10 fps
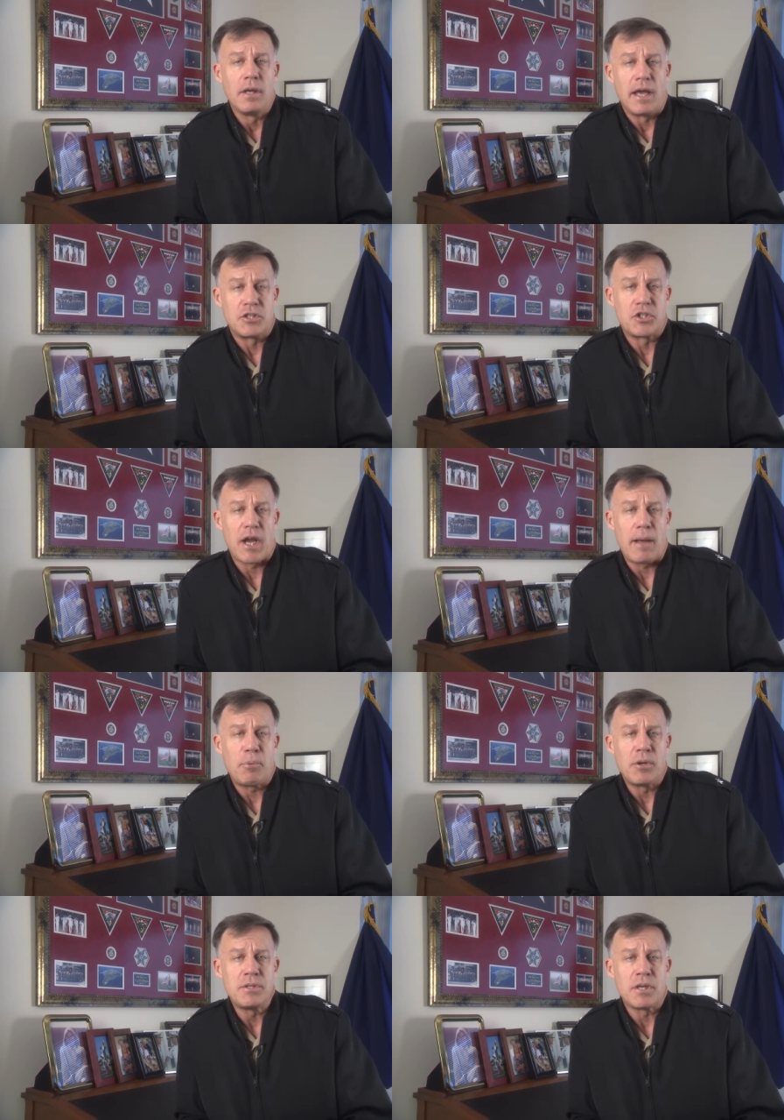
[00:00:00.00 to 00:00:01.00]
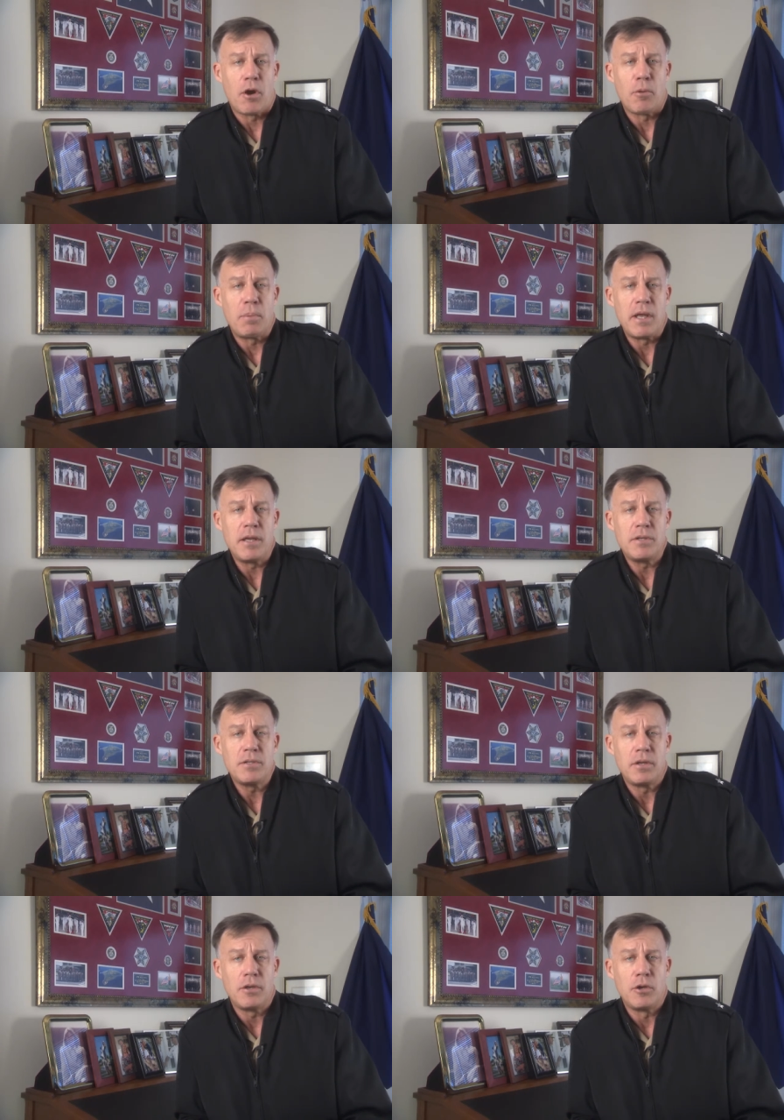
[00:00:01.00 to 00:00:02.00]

As chaplains and RPs,